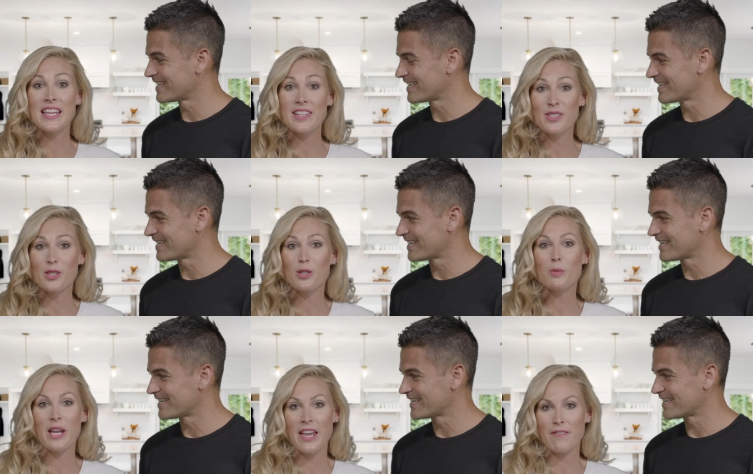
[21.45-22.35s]
Speaker 1: easier
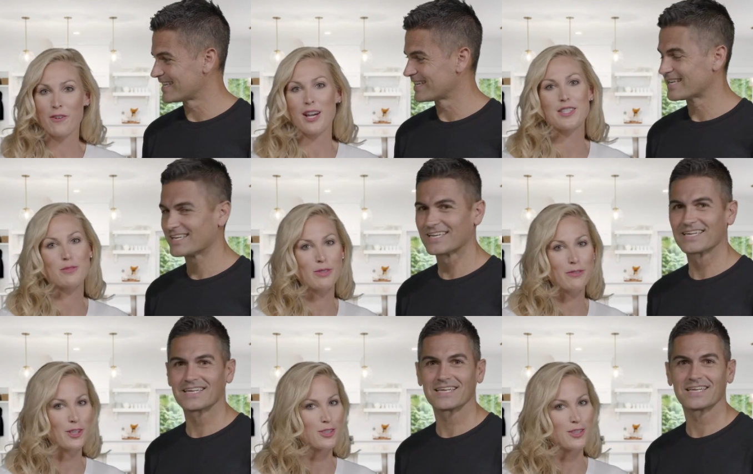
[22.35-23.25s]
way for us to
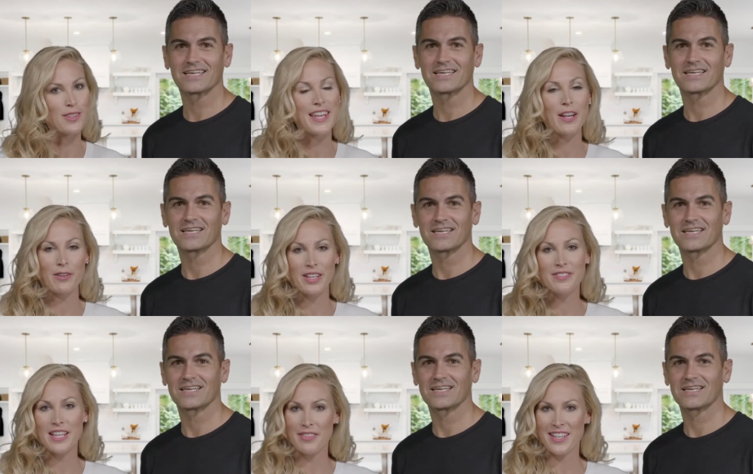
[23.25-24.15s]
refer to the area of
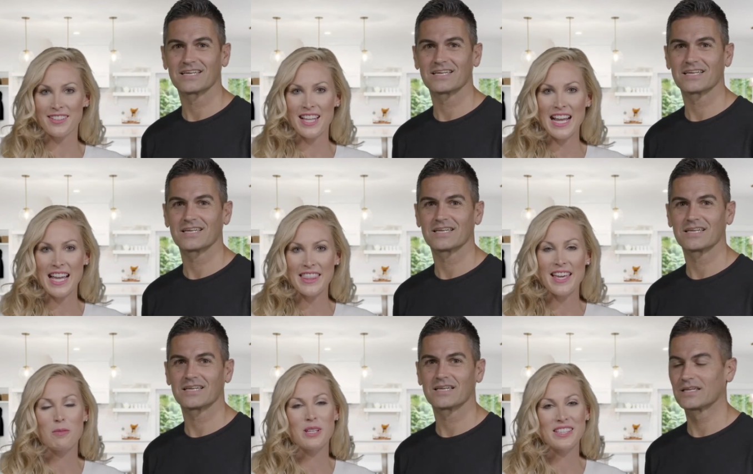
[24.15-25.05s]
South Carolina
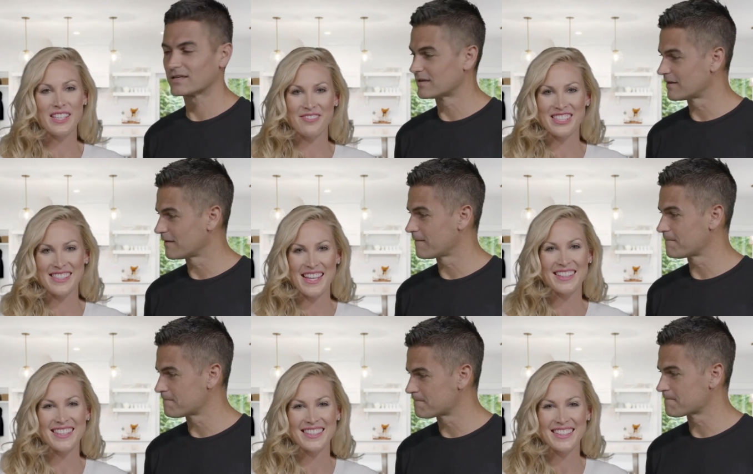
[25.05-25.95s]
that we live and
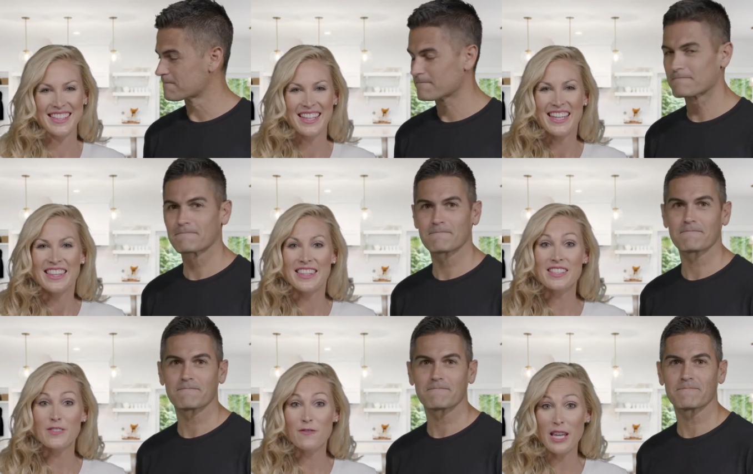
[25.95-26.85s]
sell in.
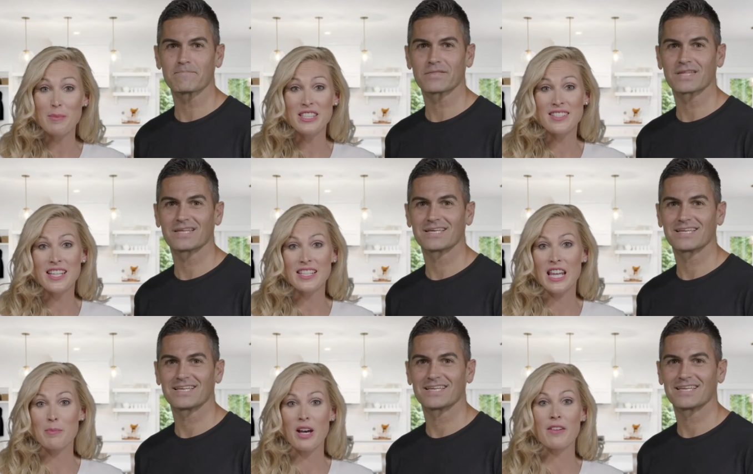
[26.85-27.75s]
This famous
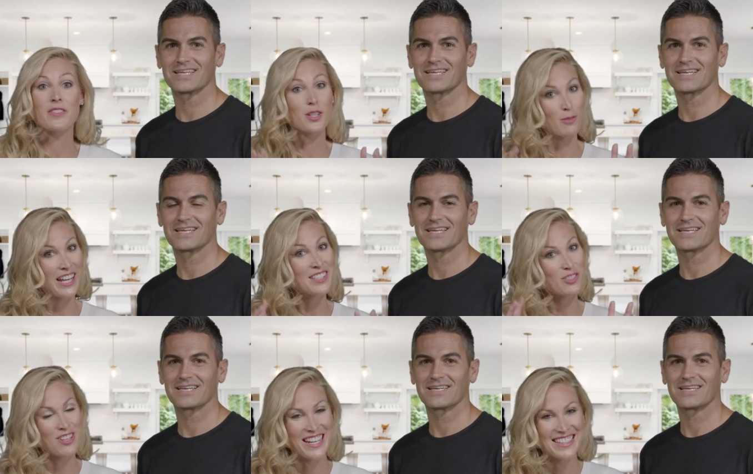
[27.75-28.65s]
nickname of the Grand
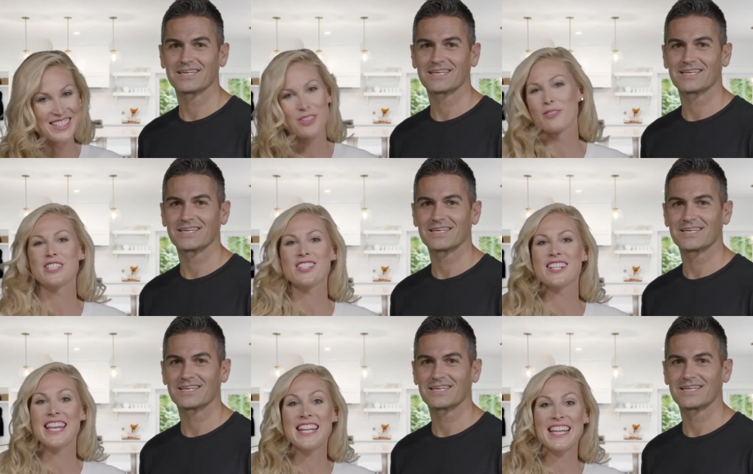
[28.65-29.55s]
Strand
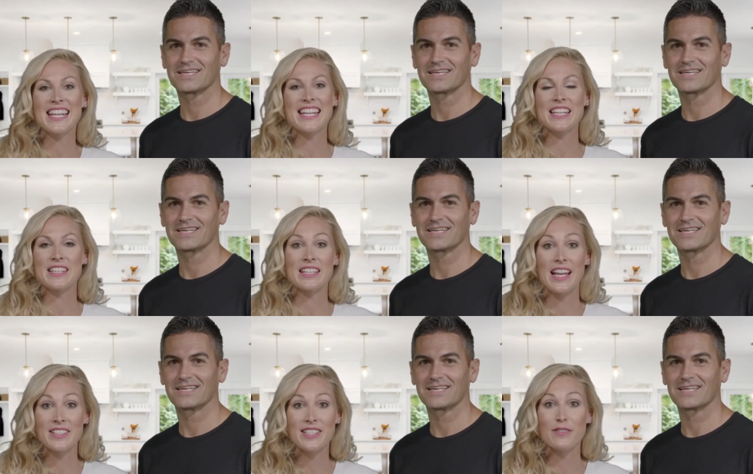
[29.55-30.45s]
originated in the
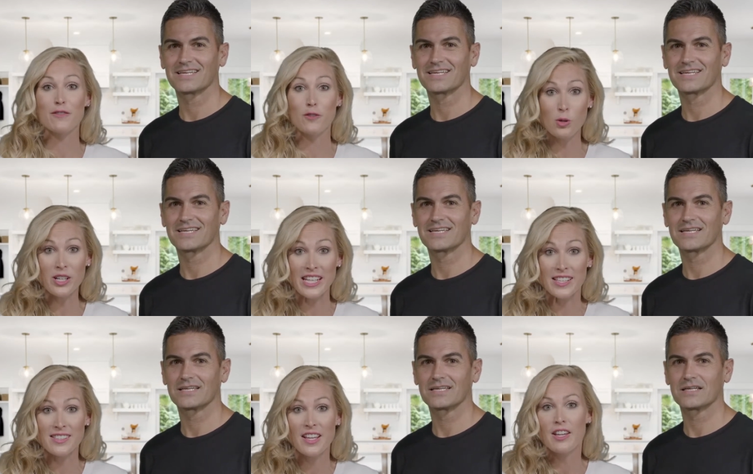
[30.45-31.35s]

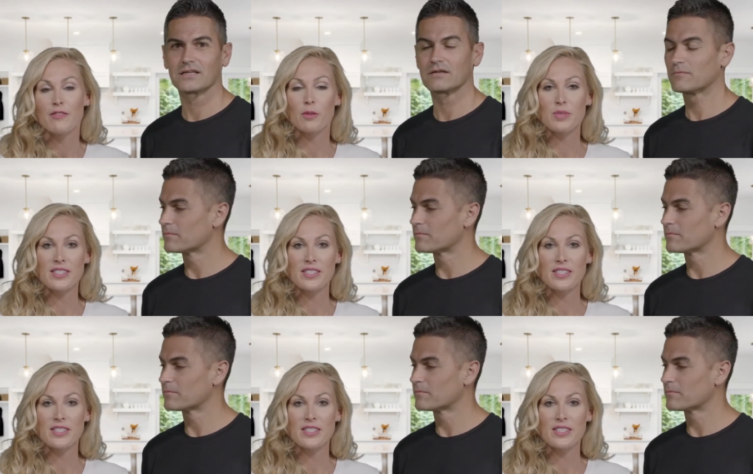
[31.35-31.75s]
1940s from